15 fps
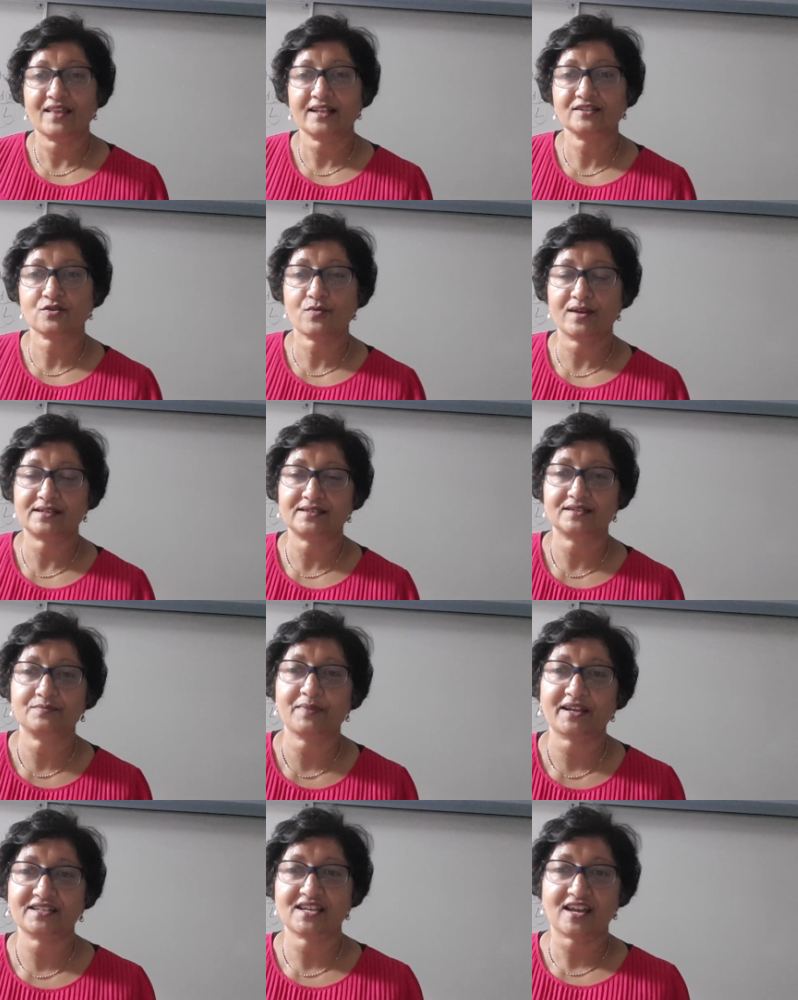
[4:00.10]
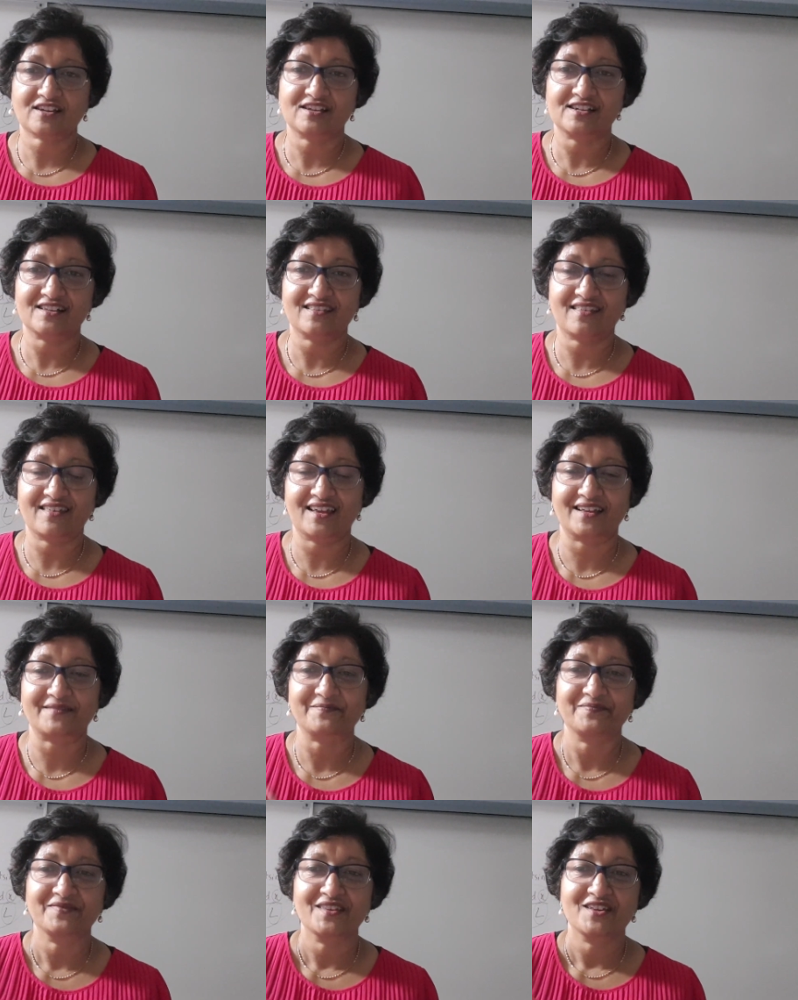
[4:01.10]
that's quite a spectacular thing.
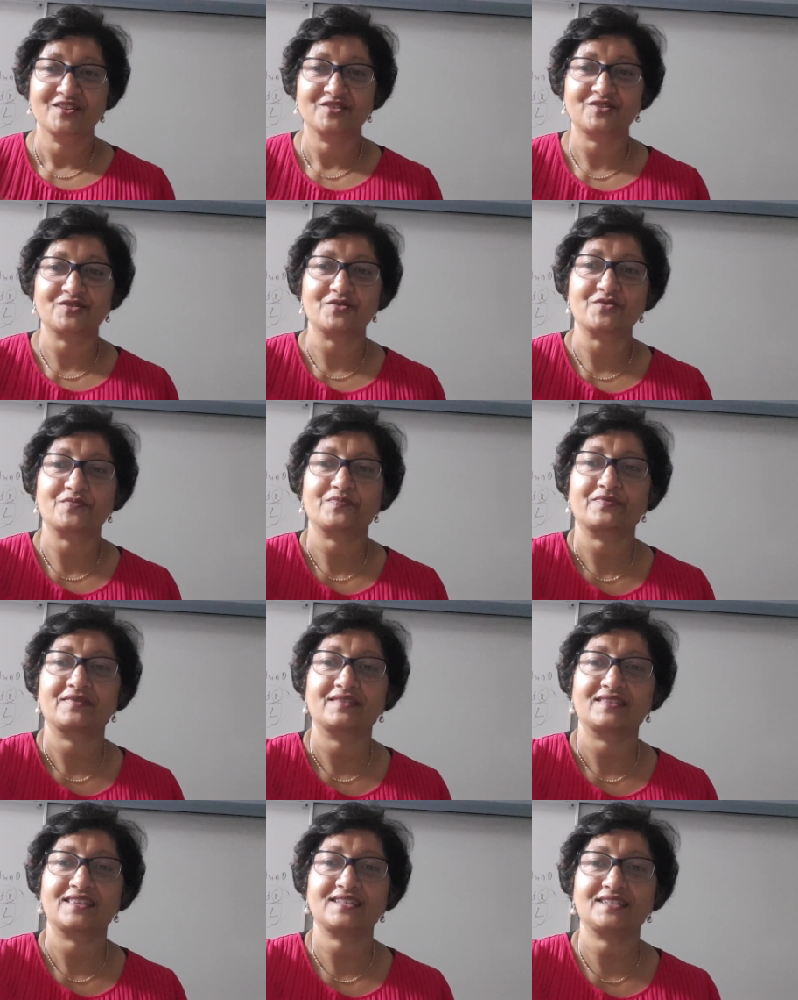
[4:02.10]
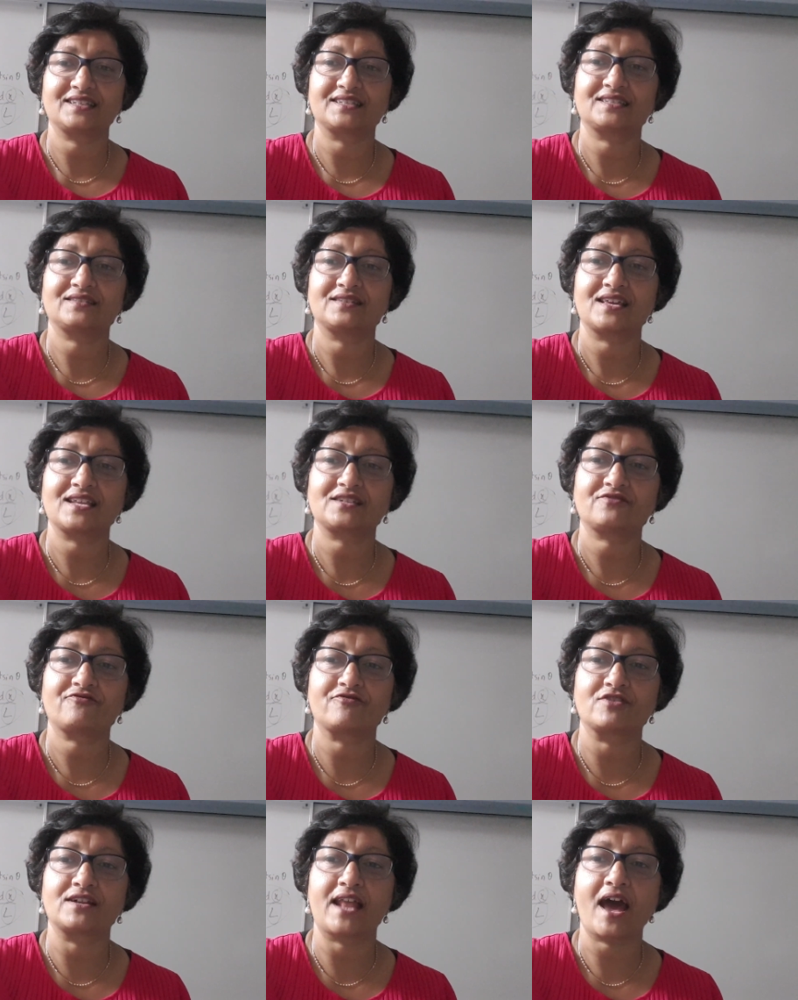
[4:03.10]
So this is it
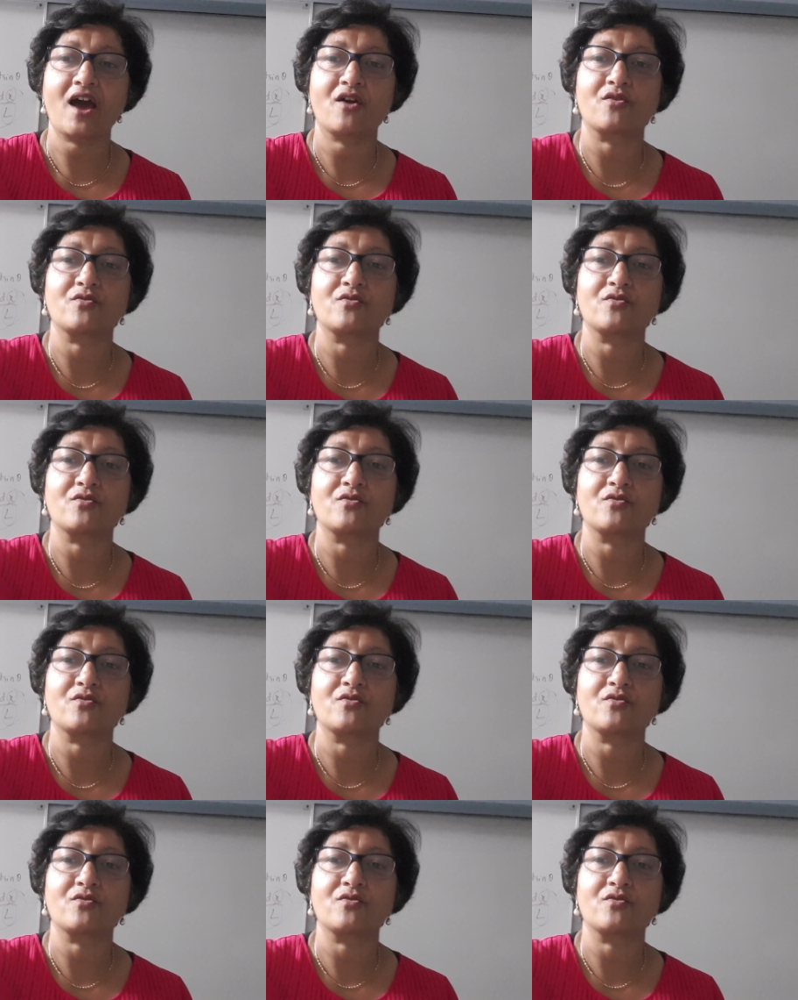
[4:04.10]
for now.